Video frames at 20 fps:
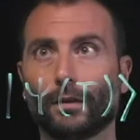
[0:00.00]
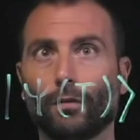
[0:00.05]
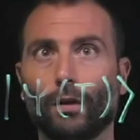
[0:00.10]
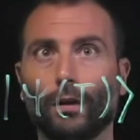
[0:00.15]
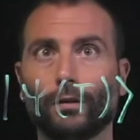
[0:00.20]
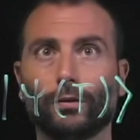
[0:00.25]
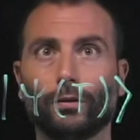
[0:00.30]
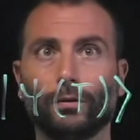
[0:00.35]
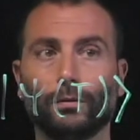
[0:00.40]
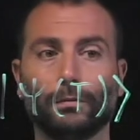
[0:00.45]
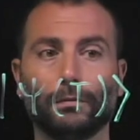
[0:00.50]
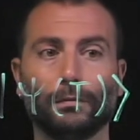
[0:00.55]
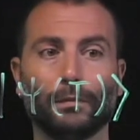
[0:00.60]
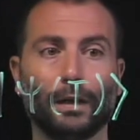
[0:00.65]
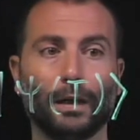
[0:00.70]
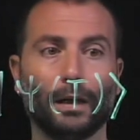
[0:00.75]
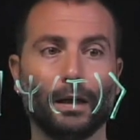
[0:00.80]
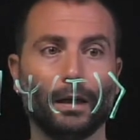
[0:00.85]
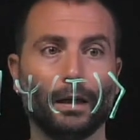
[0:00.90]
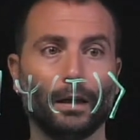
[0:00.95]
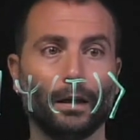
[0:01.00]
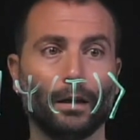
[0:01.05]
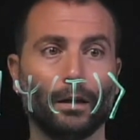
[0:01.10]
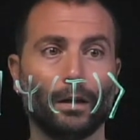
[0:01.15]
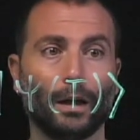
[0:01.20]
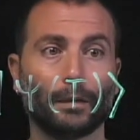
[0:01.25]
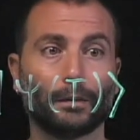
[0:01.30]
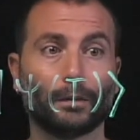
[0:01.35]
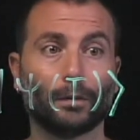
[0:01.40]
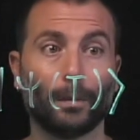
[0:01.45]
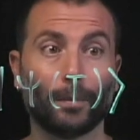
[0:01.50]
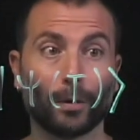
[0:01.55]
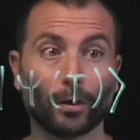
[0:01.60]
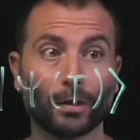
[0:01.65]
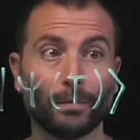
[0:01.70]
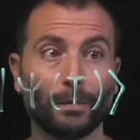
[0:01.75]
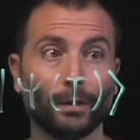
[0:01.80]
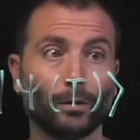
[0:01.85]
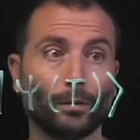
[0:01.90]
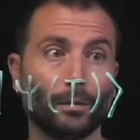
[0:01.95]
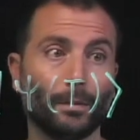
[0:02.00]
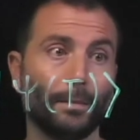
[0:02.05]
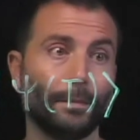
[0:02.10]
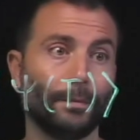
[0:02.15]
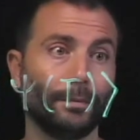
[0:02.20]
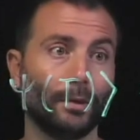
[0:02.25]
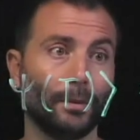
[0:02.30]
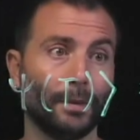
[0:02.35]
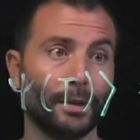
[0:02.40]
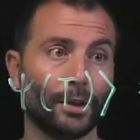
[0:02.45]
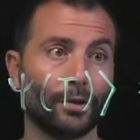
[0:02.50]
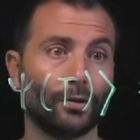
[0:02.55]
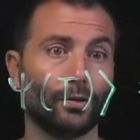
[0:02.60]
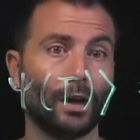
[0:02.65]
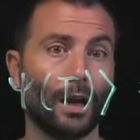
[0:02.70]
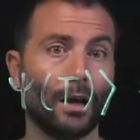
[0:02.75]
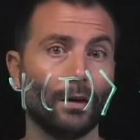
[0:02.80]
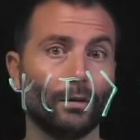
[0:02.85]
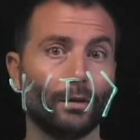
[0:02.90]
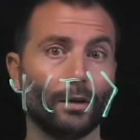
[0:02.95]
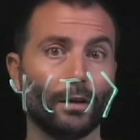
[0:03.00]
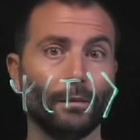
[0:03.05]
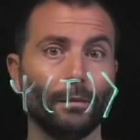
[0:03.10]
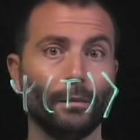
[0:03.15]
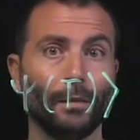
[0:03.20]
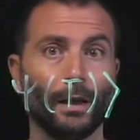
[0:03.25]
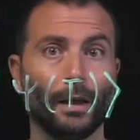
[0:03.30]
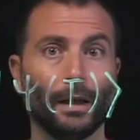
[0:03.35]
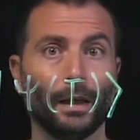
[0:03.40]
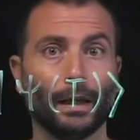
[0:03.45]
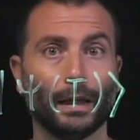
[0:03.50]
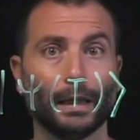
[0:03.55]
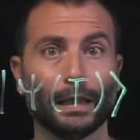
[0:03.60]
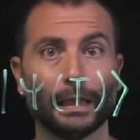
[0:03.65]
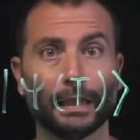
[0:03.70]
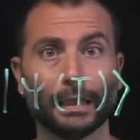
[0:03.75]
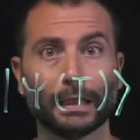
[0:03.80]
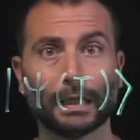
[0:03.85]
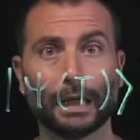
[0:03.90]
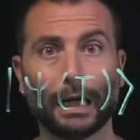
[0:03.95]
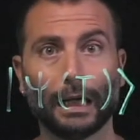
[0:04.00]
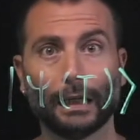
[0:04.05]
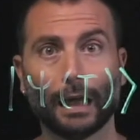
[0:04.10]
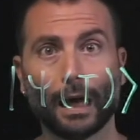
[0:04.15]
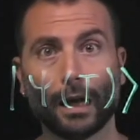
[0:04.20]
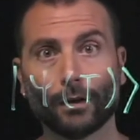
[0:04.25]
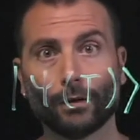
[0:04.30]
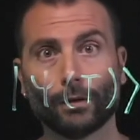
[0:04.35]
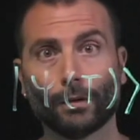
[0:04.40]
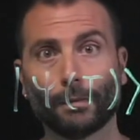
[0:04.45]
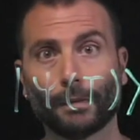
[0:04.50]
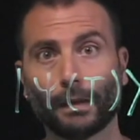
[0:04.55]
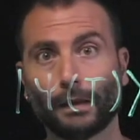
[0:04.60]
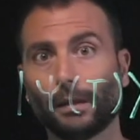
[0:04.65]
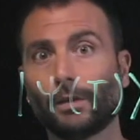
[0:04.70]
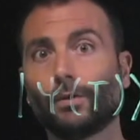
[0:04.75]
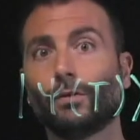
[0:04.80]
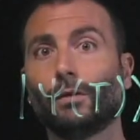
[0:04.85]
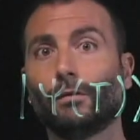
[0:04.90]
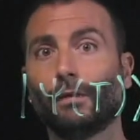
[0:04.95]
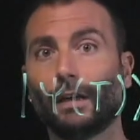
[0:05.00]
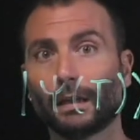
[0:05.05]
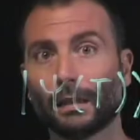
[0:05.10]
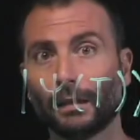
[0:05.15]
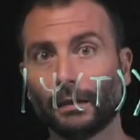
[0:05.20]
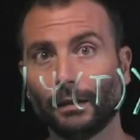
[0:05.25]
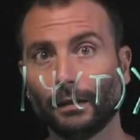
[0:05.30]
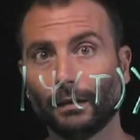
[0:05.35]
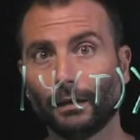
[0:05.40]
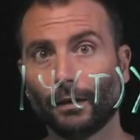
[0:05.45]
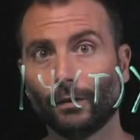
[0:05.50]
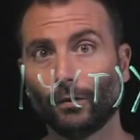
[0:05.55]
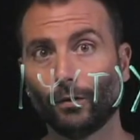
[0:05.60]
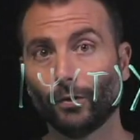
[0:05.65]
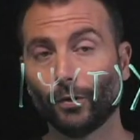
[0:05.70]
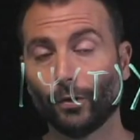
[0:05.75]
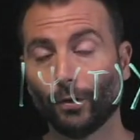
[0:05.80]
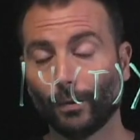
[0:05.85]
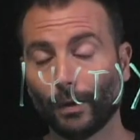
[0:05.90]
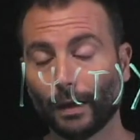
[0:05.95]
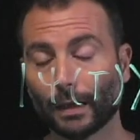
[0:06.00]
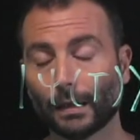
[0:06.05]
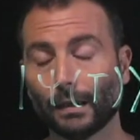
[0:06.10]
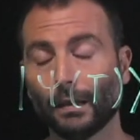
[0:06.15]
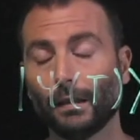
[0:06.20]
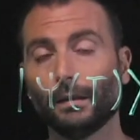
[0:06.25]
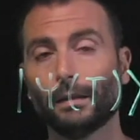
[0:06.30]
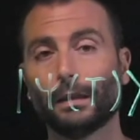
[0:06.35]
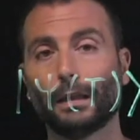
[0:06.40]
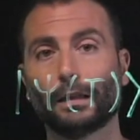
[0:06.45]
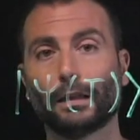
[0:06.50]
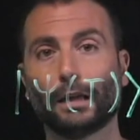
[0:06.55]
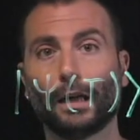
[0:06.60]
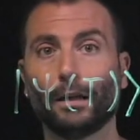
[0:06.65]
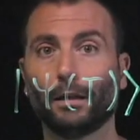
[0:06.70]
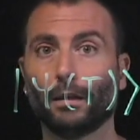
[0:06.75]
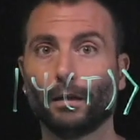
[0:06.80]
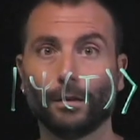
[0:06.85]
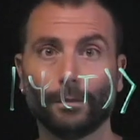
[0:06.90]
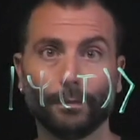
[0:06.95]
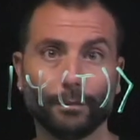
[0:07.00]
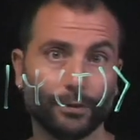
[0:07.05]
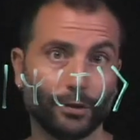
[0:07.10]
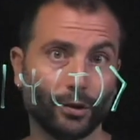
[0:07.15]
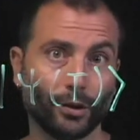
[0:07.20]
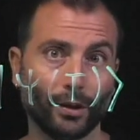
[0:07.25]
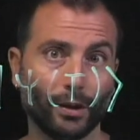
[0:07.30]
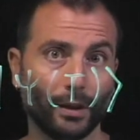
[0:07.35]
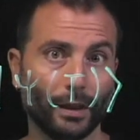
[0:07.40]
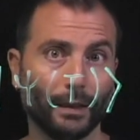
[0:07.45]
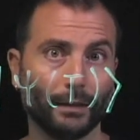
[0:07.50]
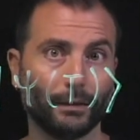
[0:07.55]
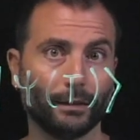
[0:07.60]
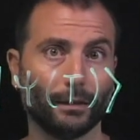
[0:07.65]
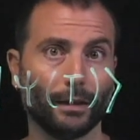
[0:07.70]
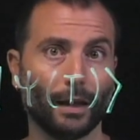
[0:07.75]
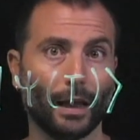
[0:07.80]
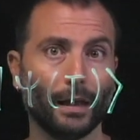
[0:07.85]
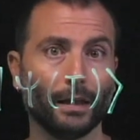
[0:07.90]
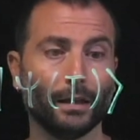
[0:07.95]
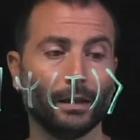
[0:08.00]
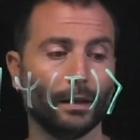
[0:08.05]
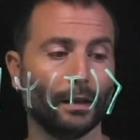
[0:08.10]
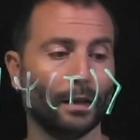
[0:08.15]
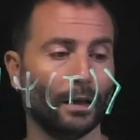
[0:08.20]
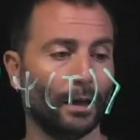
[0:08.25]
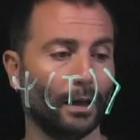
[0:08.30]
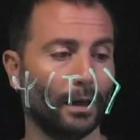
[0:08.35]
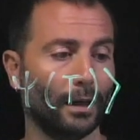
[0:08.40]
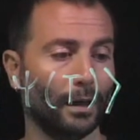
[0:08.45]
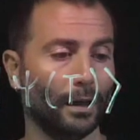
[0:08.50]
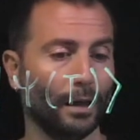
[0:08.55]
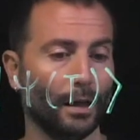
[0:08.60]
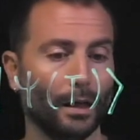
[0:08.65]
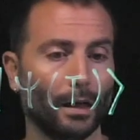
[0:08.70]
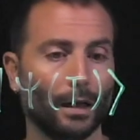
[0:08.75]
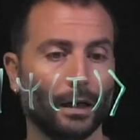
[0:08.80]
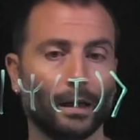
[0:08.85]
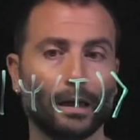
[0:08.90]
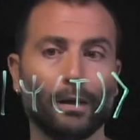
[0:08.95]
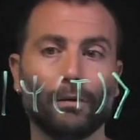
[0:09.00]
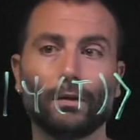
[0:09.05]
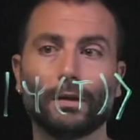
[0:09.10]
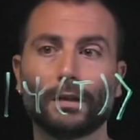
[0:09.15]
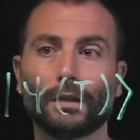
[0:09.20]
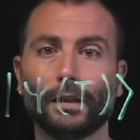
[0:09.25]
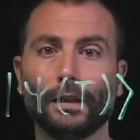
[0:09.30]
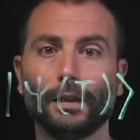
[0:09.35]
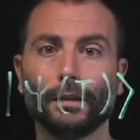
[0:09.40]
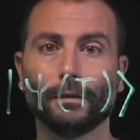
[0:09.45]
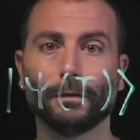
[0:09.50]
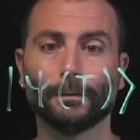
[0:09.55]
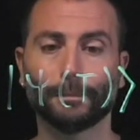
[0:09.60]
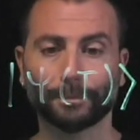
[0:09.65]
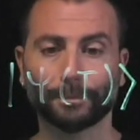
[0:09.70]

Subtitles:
quantum approximate optimization algorithm is an algorithm that is universal that can generate any ground state,